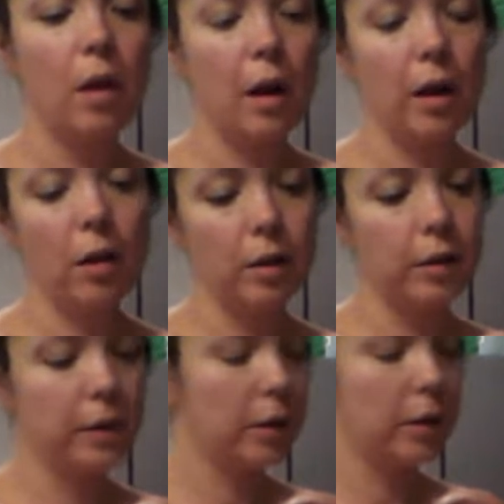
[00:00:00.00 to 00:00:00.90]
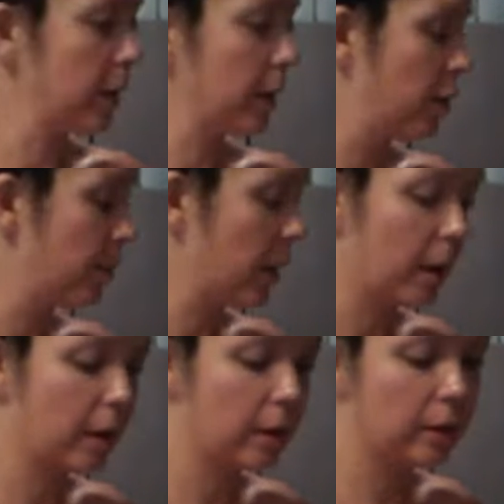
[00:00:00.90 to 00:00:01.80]
I honestly just like to use my
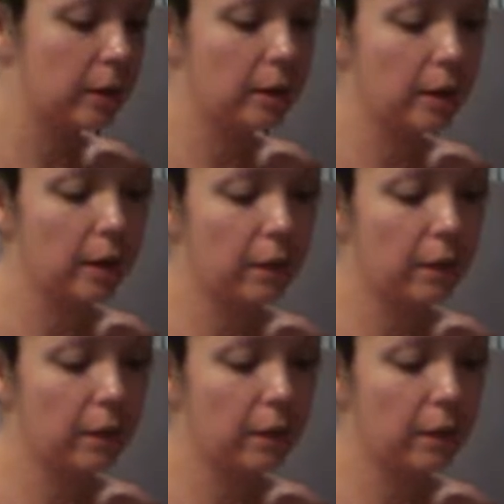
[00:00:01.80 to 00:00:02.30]
hands because then I